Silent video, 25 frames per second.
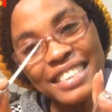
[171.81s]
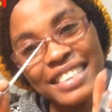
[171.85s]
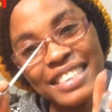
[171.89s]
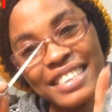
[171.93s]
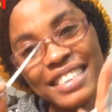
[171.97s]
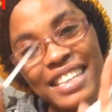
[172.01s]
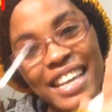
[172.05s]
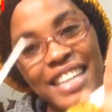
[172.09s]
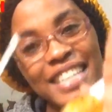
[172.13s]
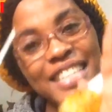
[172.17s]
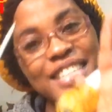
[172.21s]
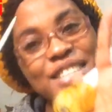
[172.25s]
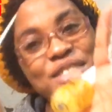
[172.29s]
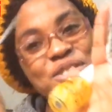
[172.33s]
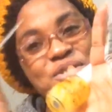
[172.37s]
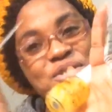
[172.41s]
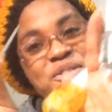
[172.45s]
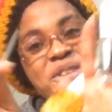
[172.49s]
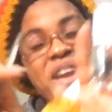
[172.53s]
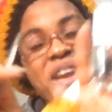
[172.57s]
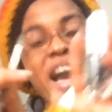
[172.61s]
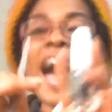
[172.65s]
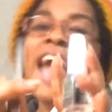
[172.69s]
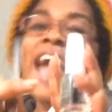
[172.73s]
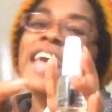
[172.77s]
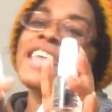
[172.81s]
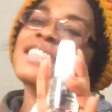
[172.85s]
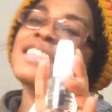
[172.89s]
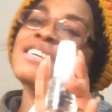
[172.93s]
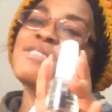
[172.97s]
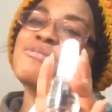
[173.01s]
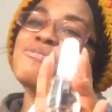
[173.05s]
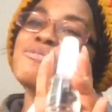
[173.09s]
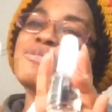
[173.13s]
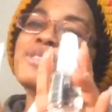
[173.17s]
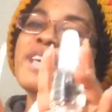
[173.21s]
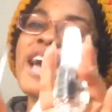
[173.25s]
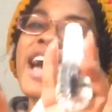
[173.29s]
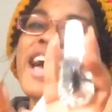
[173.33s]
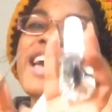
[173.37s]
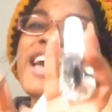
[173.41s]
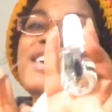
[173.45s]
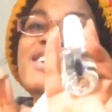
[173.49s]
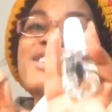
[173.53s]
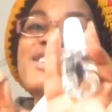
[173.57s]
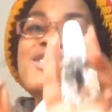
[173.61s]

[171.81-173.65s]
These are the 3 items I